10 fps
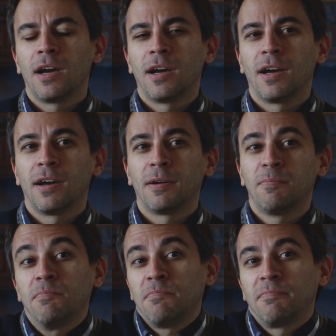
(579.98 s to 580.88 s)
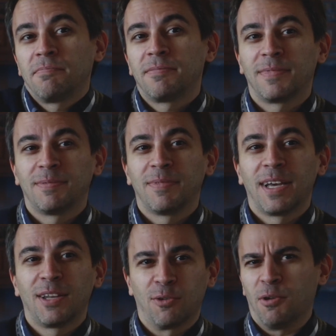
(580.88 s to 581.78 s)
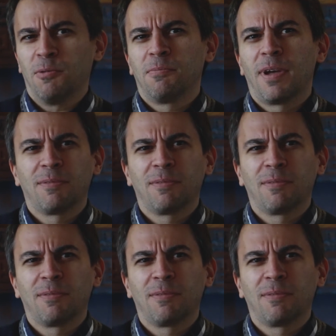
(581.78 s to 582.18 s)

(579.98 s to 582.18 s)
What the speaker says: I don't know.